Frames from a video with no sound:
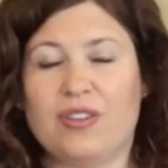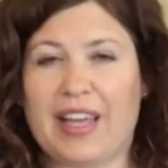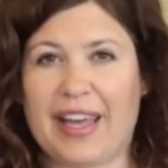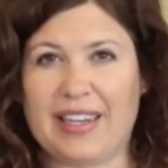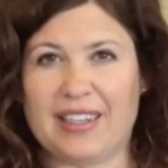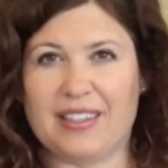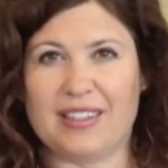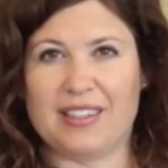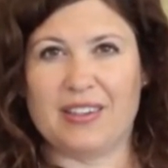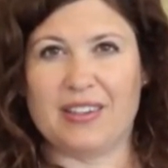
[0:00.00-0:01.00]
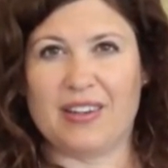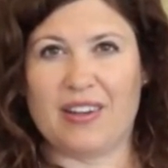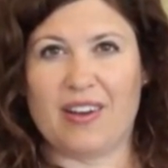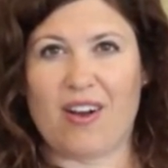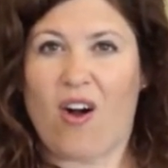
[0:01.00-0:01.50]
let
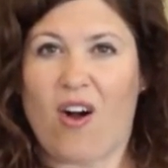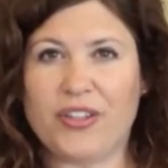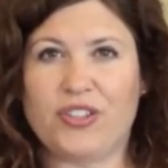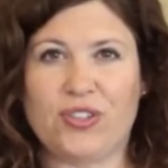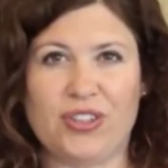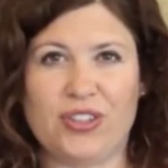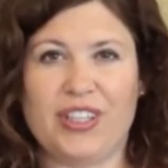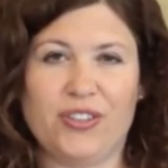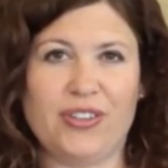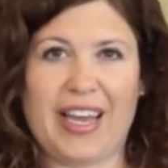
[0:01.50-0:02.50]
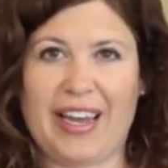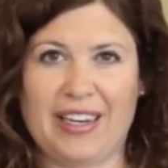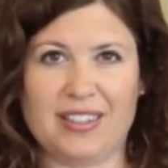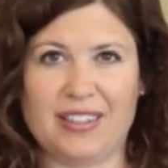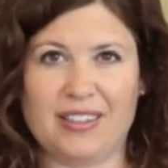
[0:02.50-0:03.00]
all the truth that you
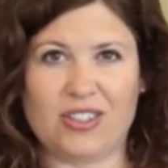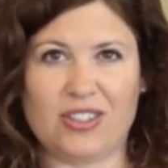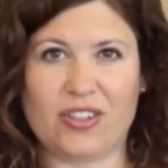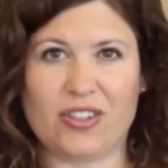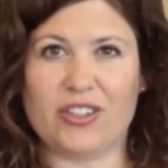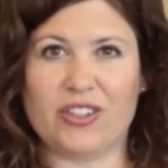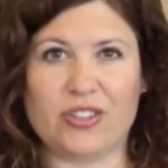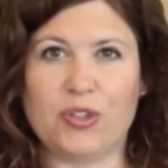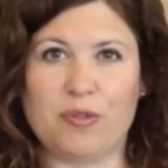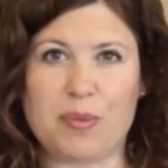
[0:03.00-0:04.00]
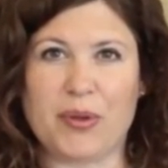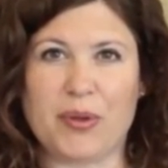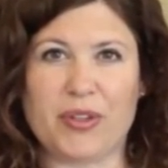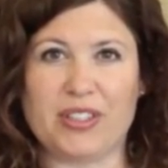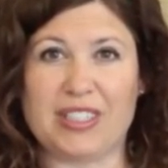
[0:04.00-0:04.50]
gained during your school of
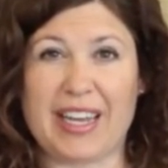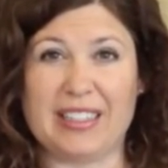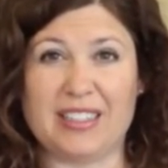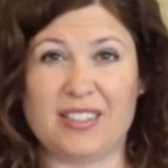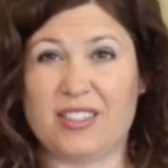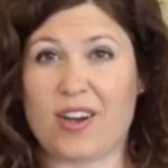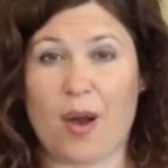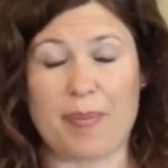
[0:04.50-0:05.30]
biblical studies stop